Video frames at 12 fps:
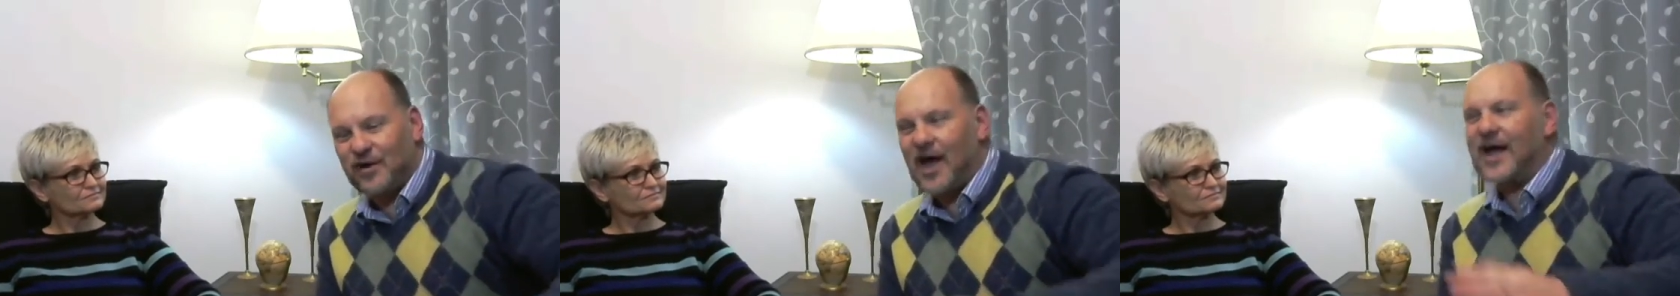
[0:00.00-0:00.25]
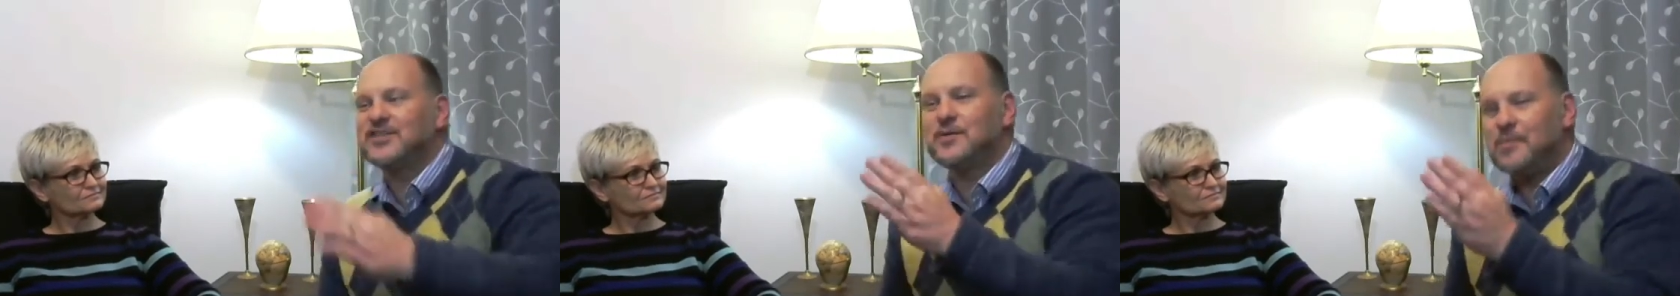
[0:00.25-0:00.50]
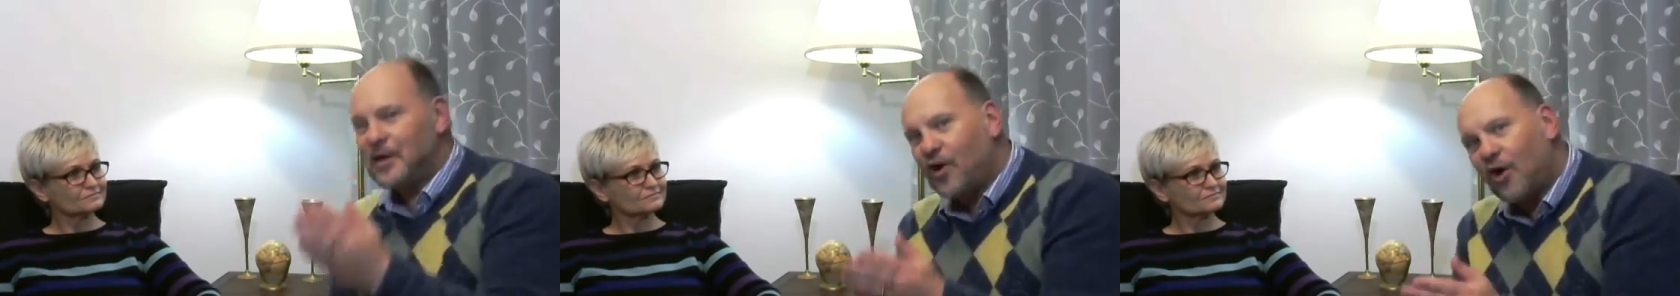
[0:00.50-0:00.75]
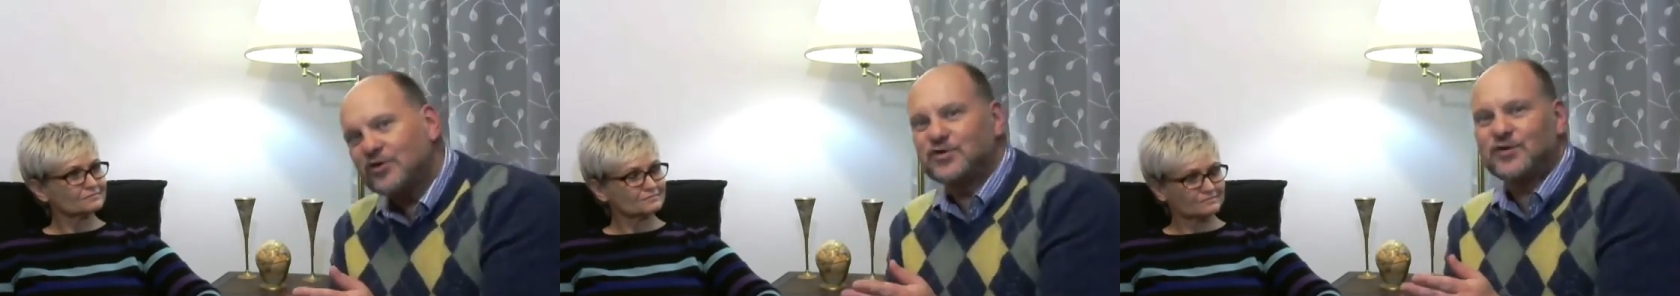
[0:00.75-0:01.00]
Speaker 1: I actually
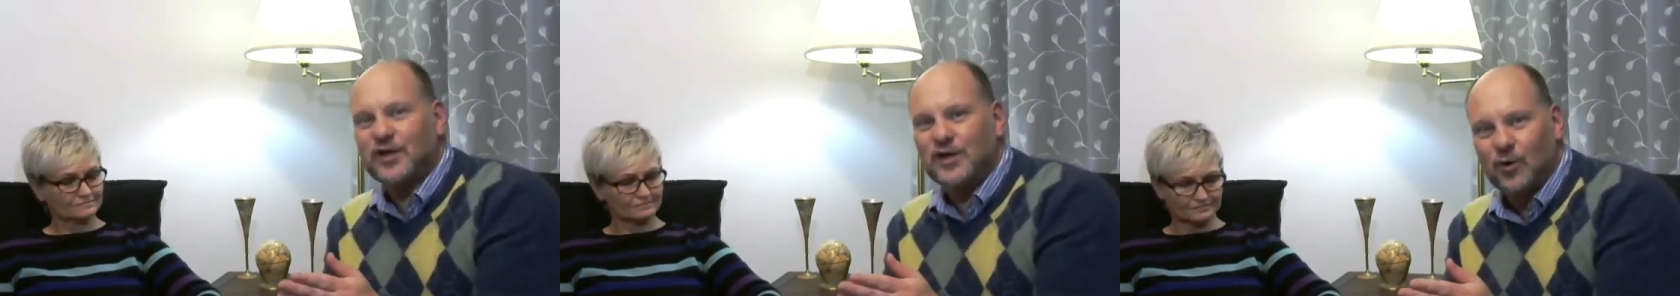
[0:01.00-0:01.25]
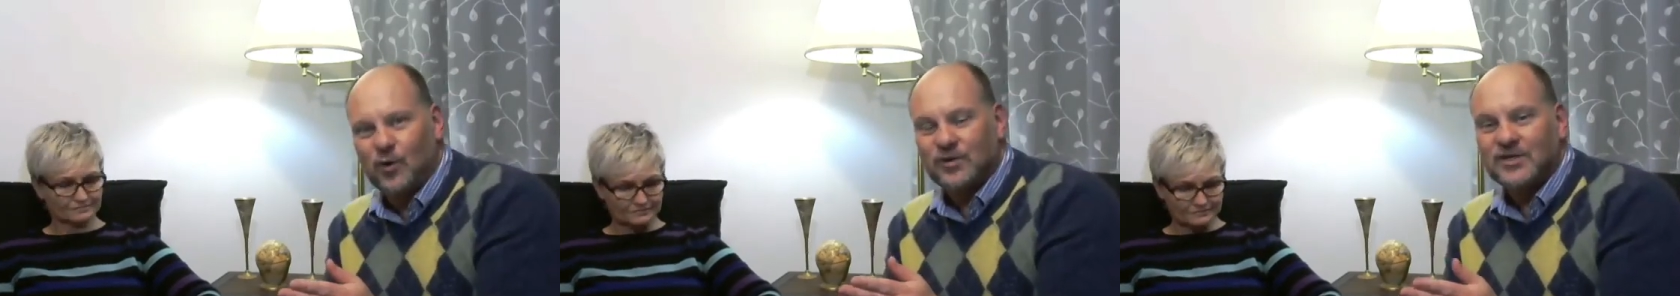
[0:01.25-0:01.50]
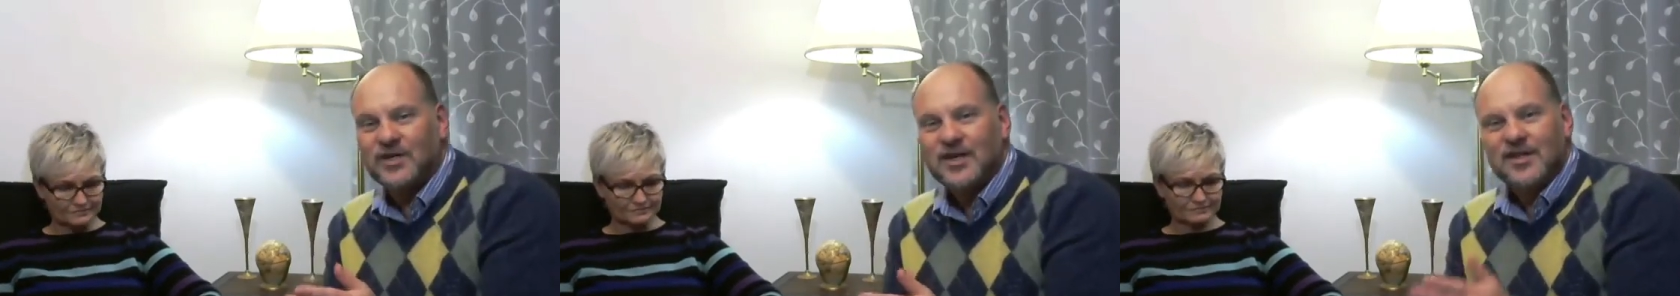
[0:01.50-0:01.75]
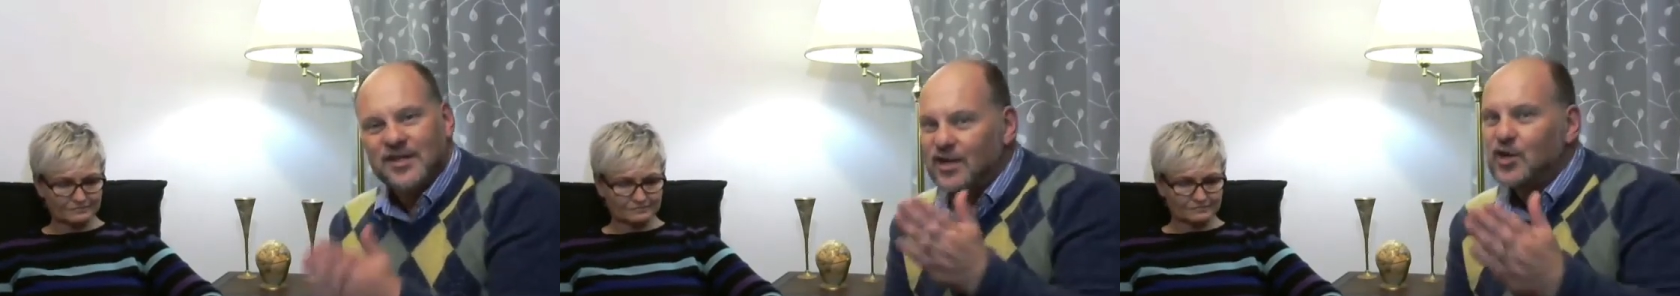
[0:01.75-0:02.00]
belong to the Lord,"
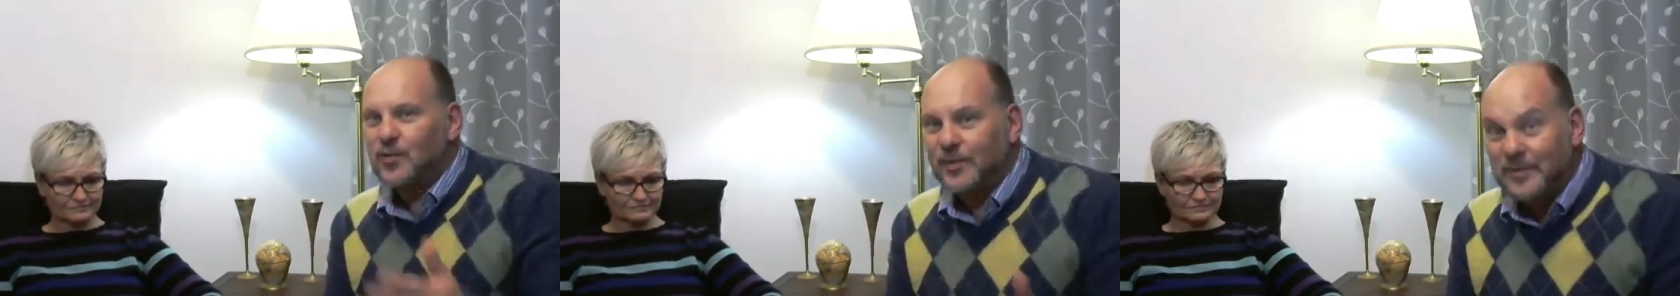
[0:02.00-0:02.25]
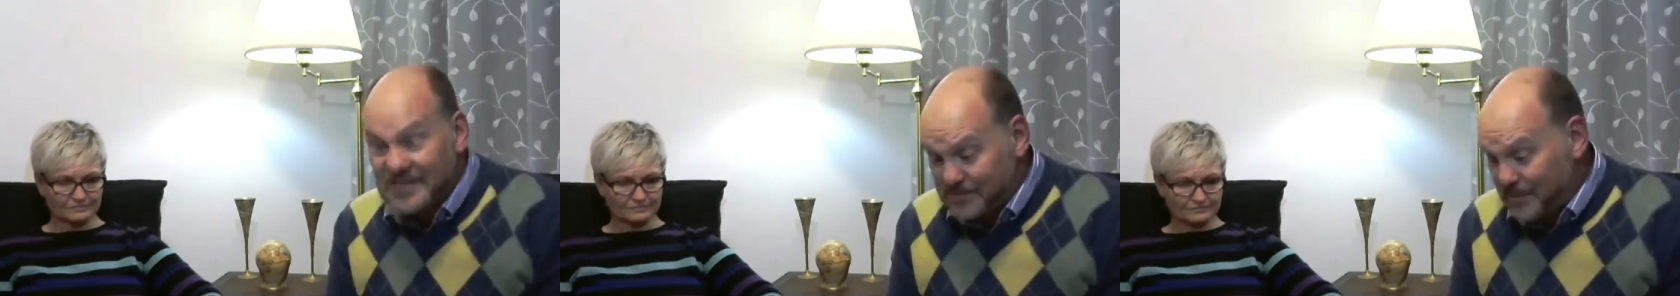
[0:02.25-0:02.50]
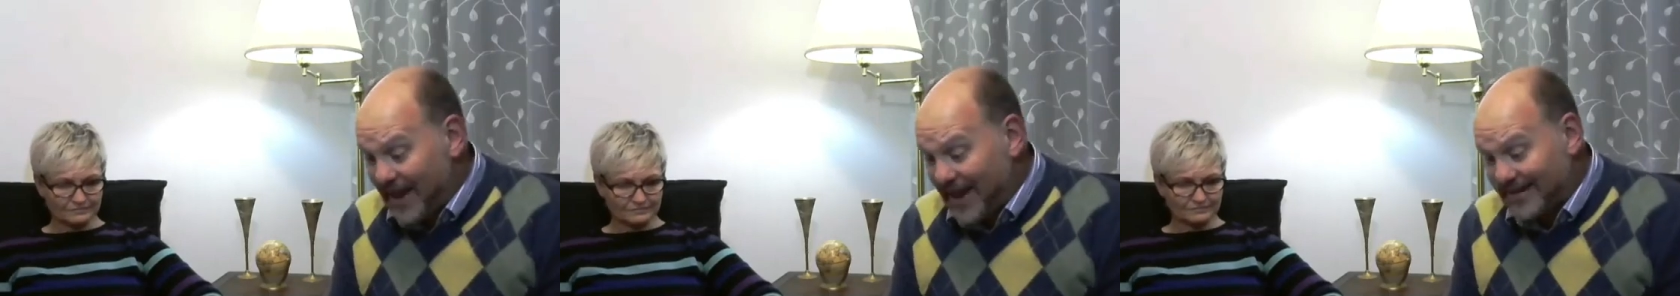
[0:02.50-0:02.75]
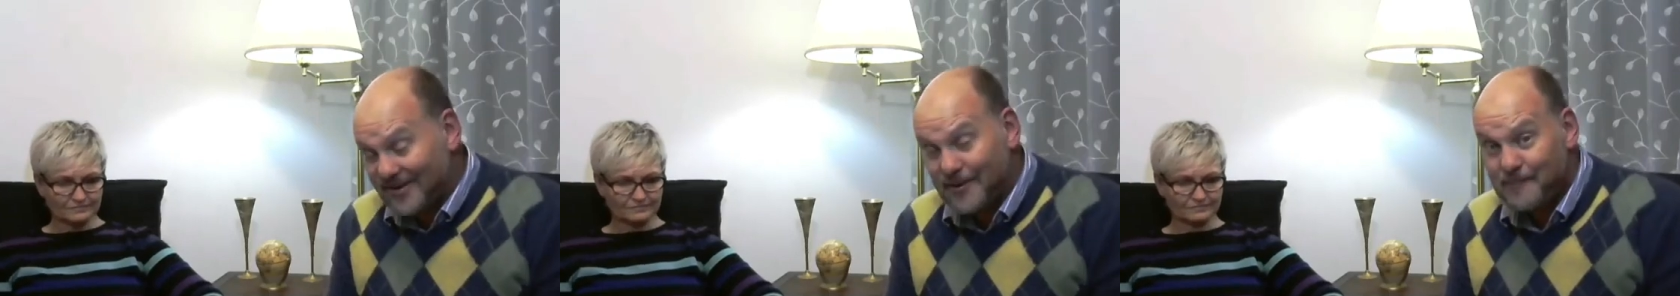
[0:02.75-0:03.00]
then you will be spared.